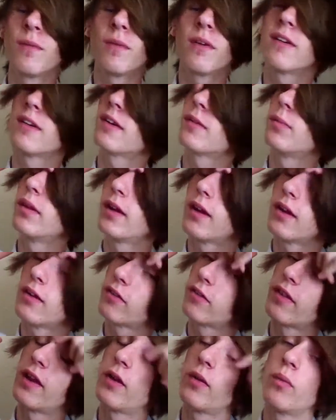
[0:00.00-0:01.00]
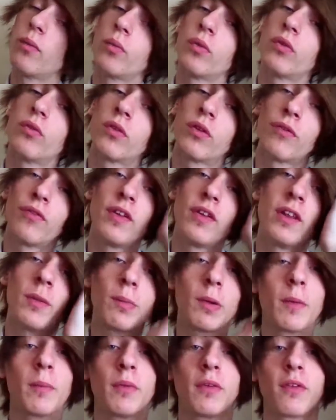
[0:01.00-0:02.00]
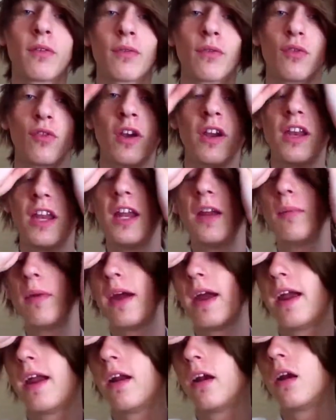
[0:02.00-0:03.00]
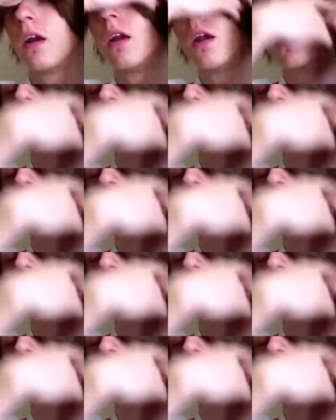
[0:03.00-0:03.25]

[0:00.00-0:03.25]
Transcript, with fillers: work because then it would defeat the purpose of straightening my hair